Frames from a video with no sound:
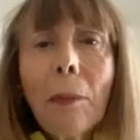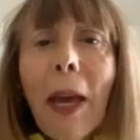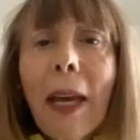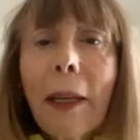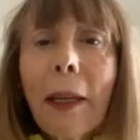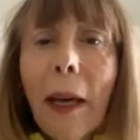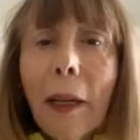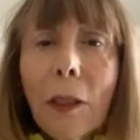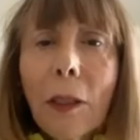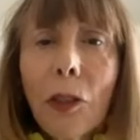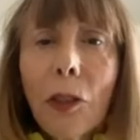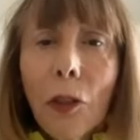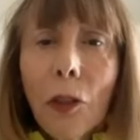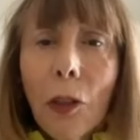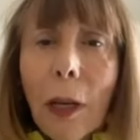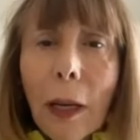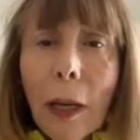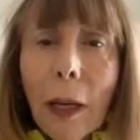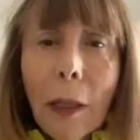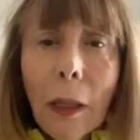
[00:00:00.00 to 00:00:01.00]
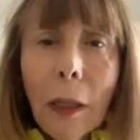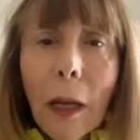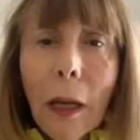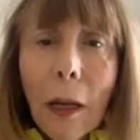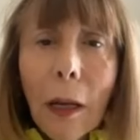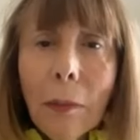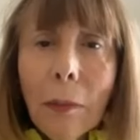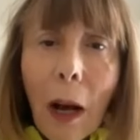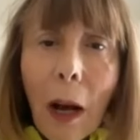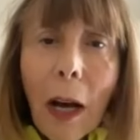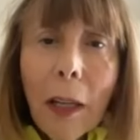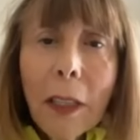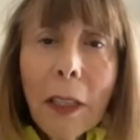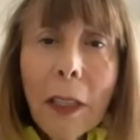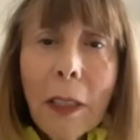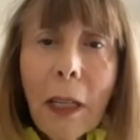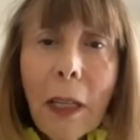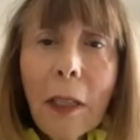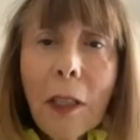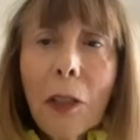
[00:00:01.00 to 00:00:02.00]
make extra income on
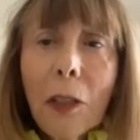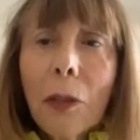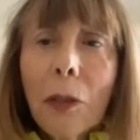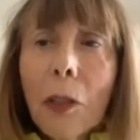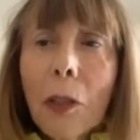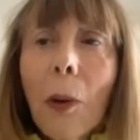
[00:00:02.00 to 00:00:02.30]
this ADU.